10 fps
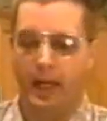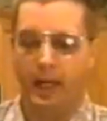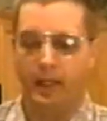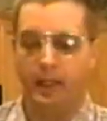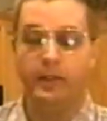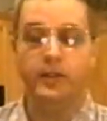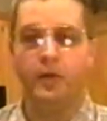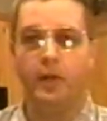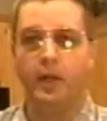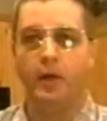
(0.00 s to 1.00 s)
and in this
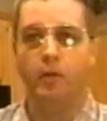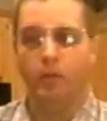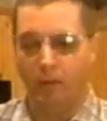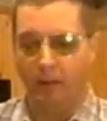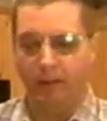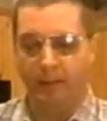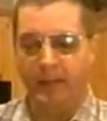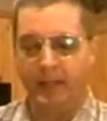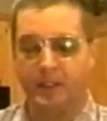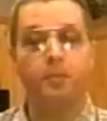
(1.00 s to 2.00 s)
video I'll
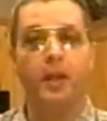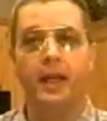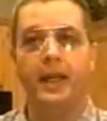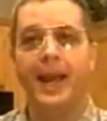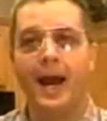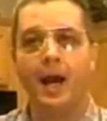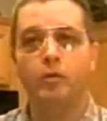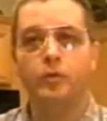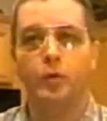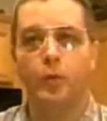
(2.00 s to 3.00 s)
be explaining
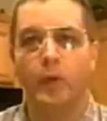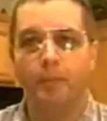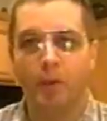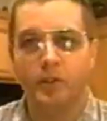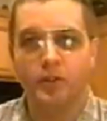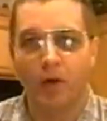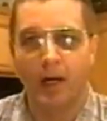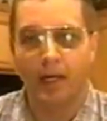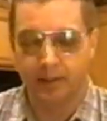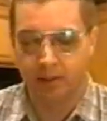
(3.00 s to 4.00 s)
how to
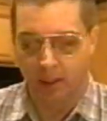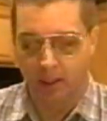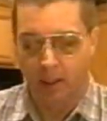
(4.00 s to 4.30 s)
repressurize